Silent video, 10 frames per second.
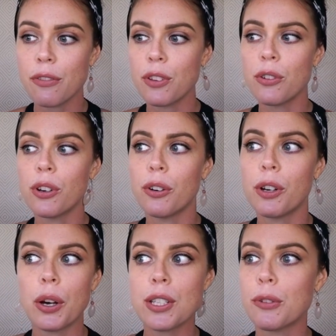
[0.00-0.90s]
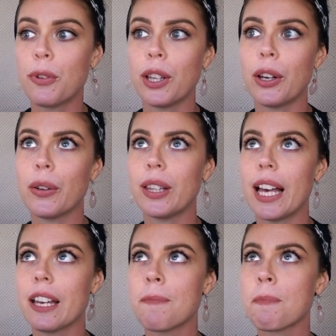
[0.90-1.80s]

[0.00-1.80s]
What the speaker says: if you're going to follow, like,